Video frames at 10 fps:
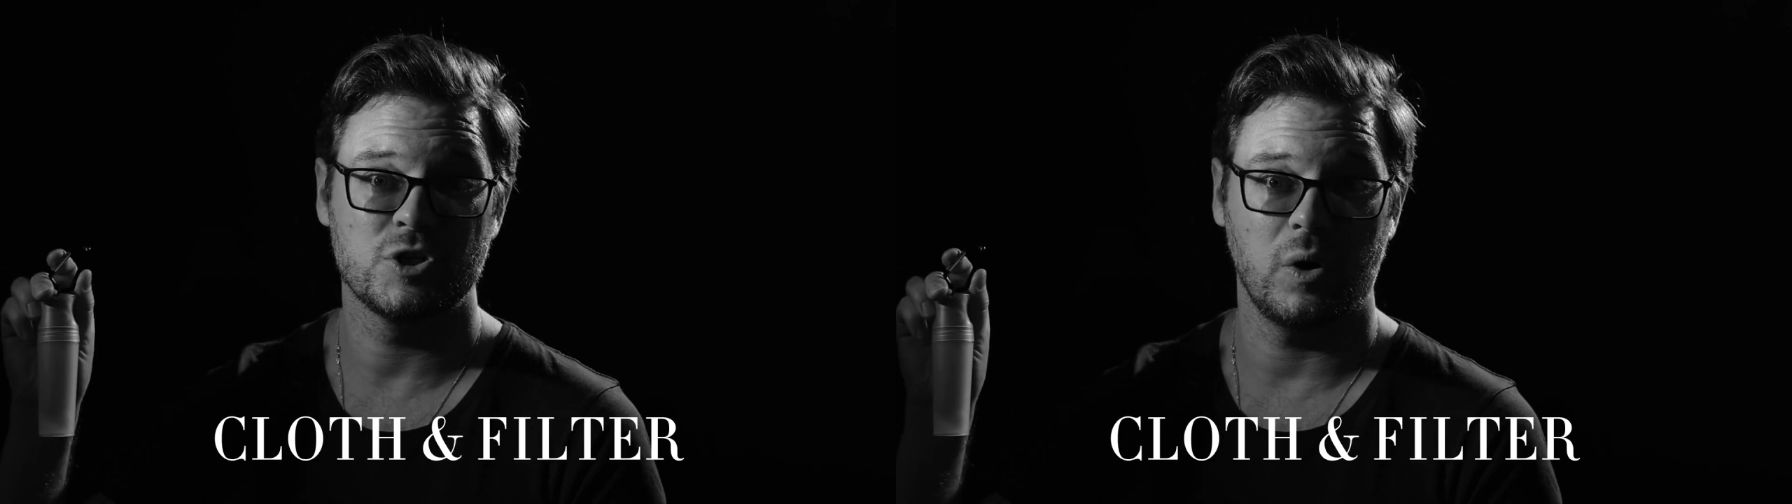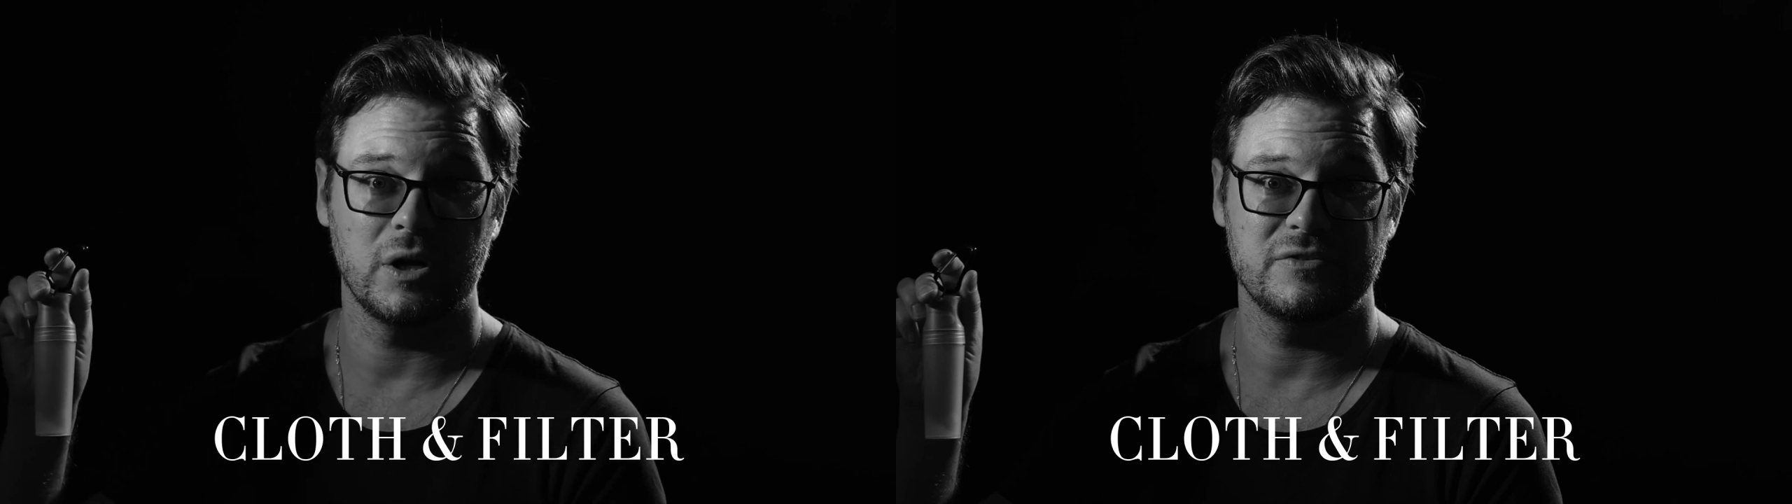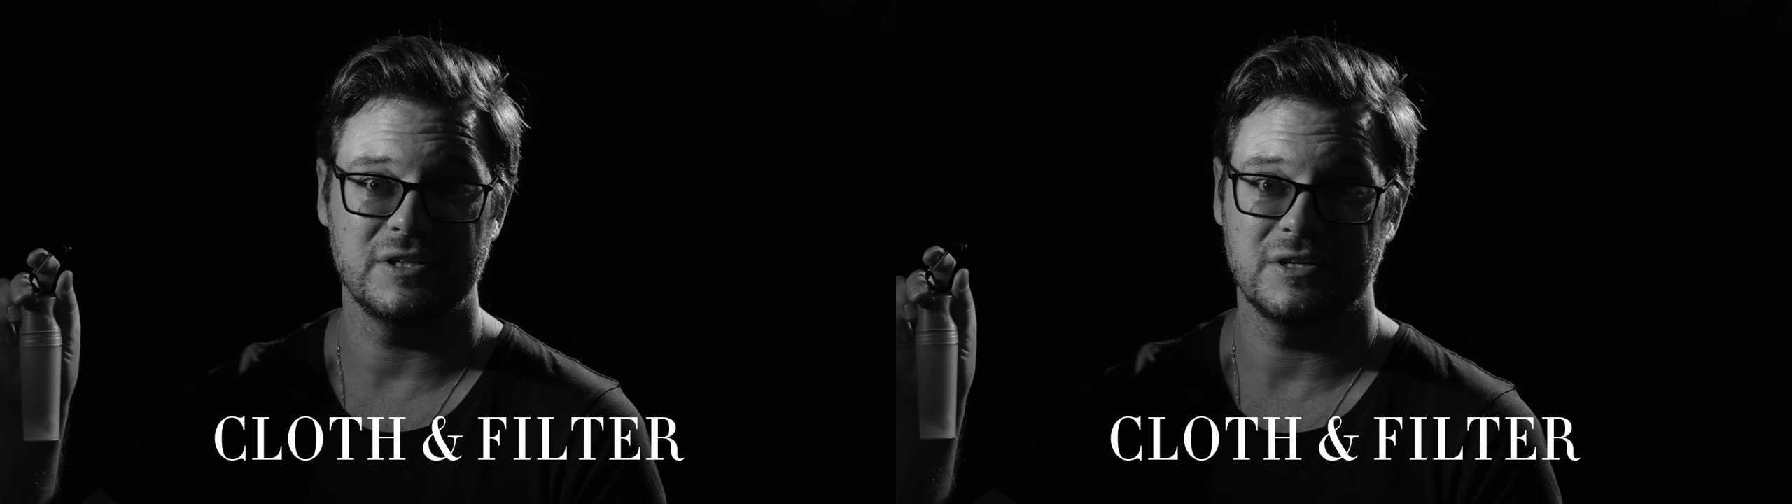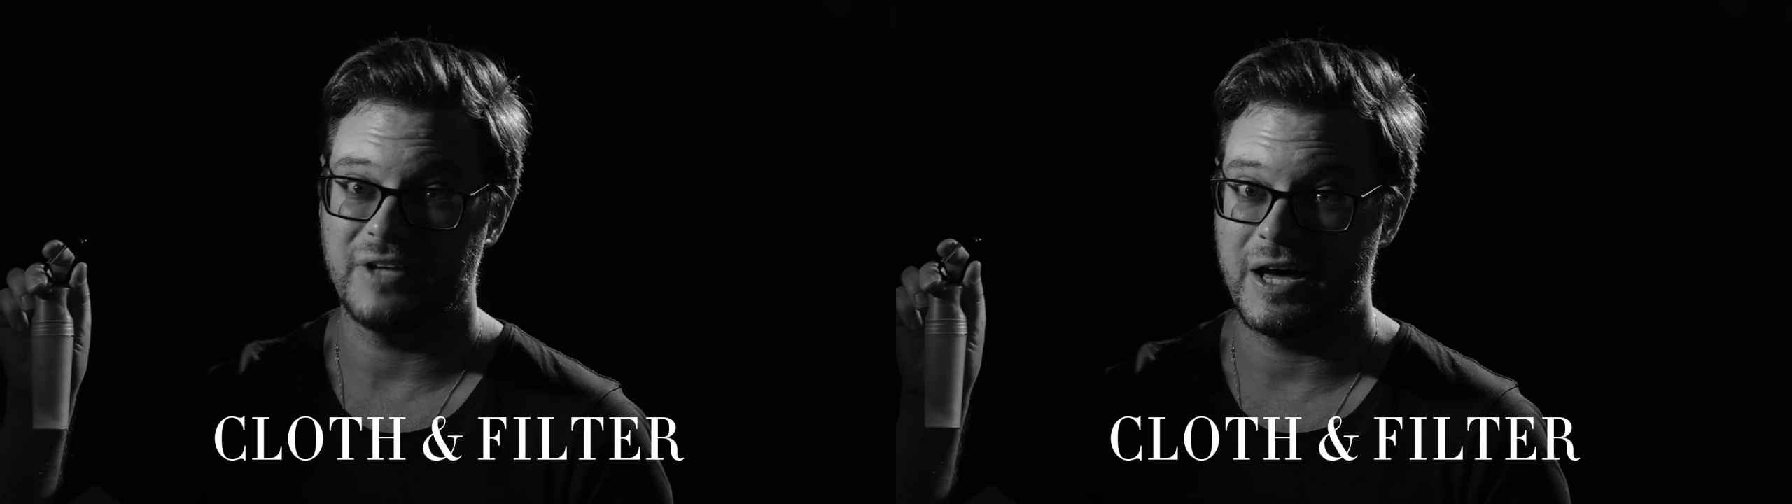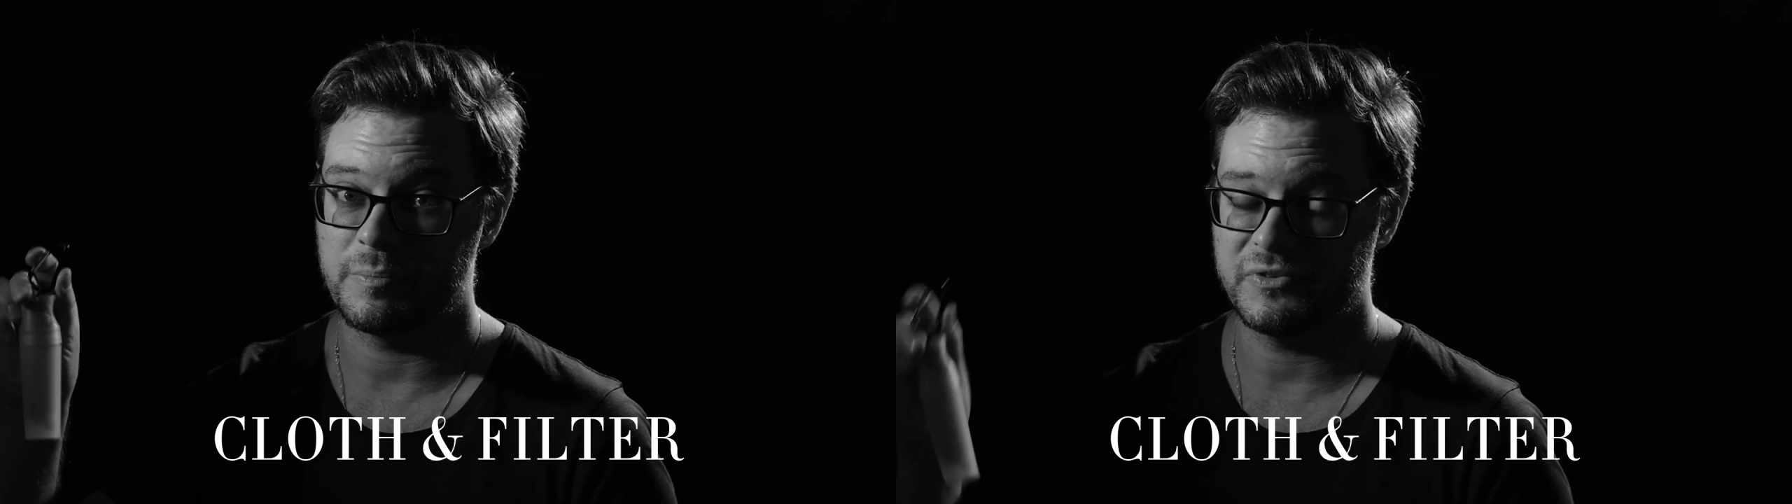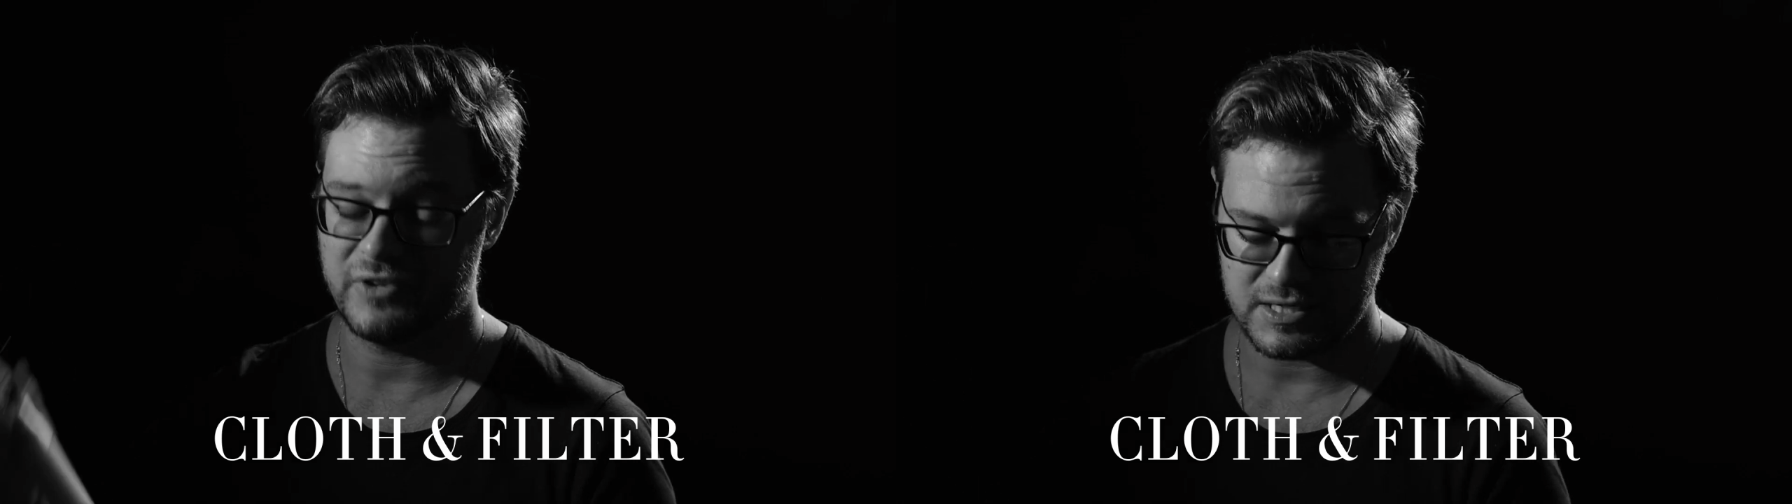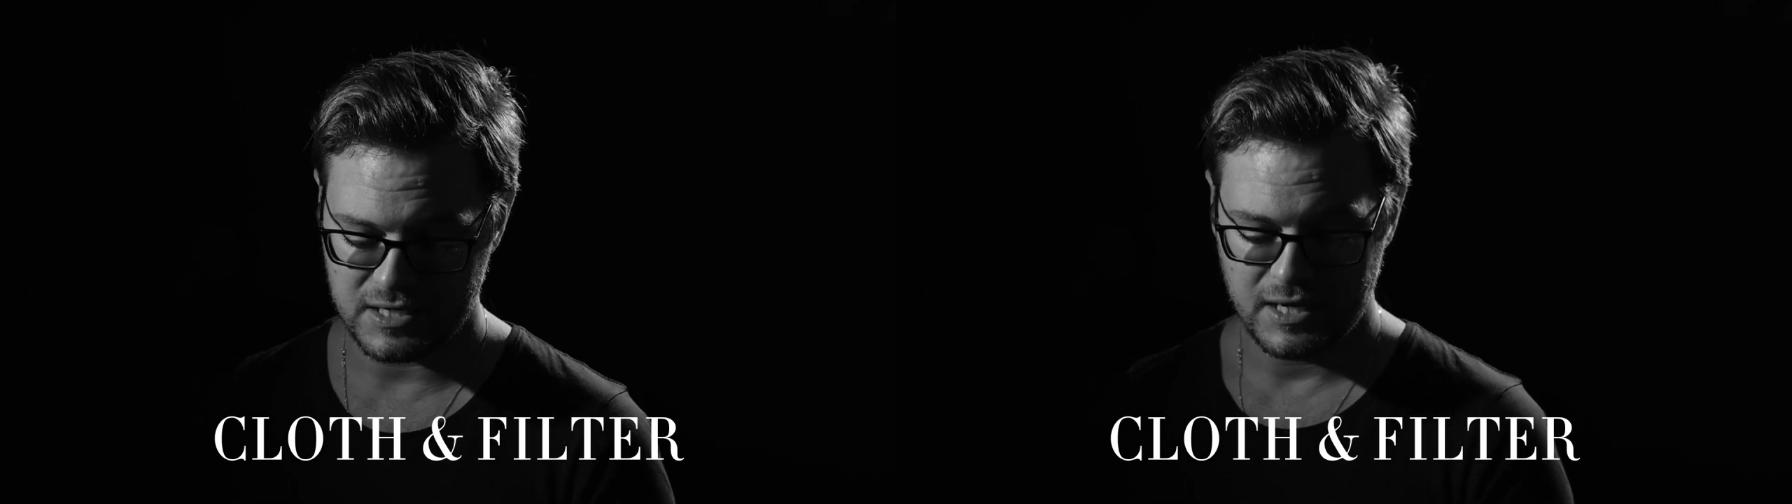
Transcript: quality is 100%.